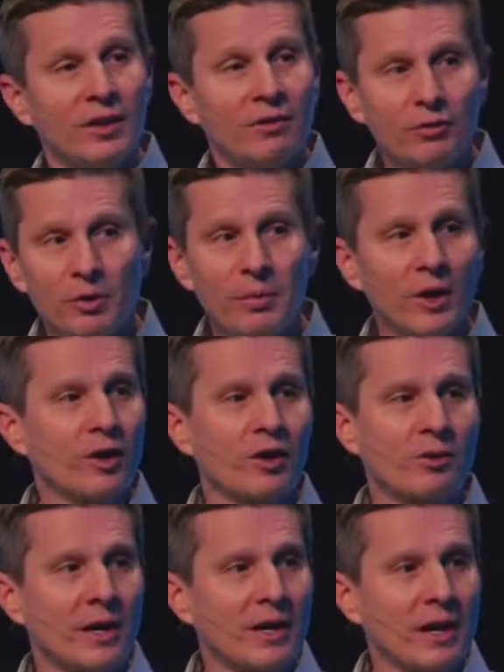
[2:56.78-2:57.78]
for America
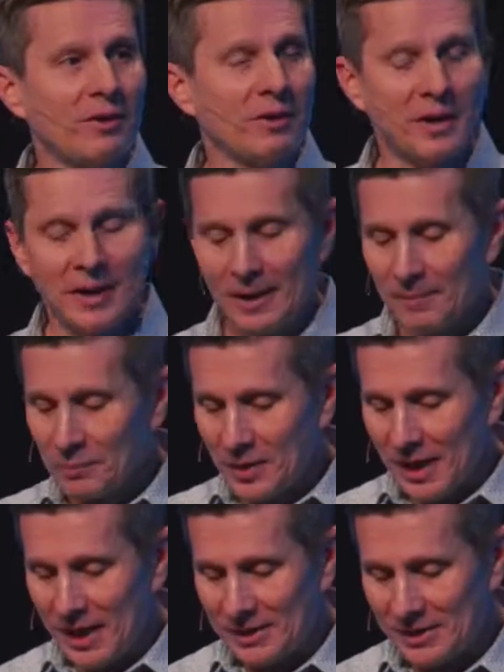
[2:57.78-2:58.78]
right now.
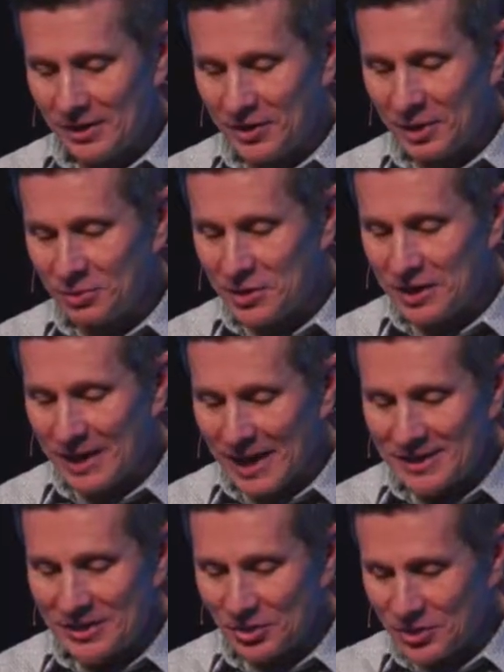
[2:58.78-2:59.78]
And uh, then it was in
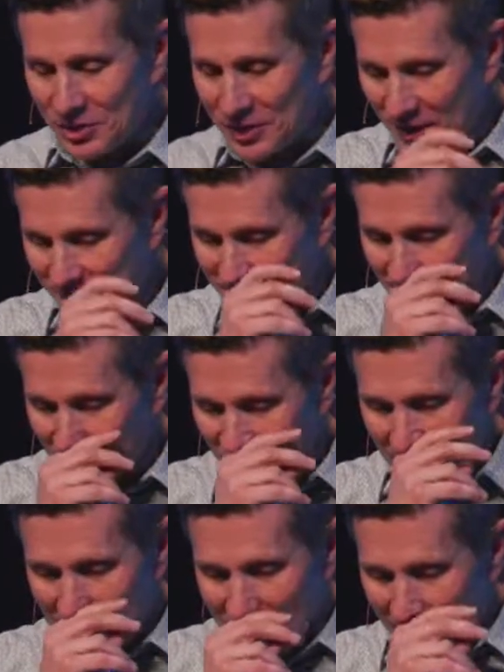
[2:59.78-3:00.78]
1906,
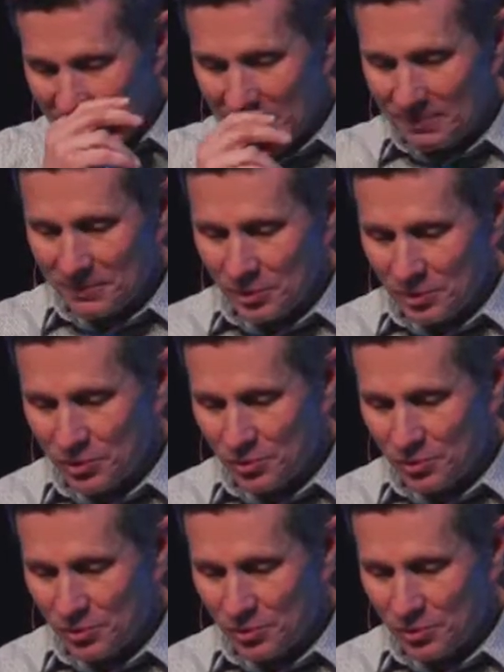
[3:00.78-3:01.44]
um, there was